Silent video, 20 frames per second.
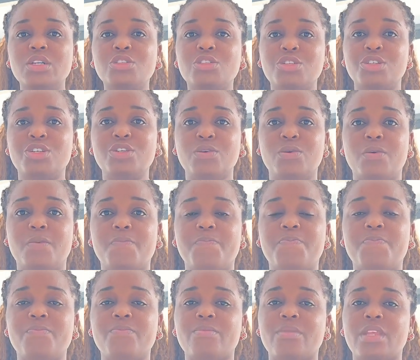to you.
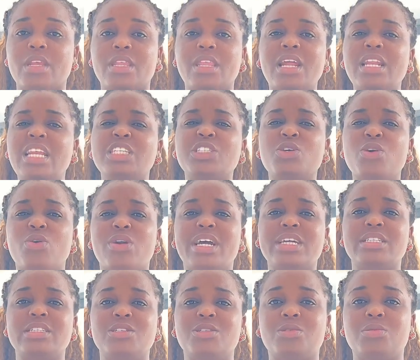Now let's go right into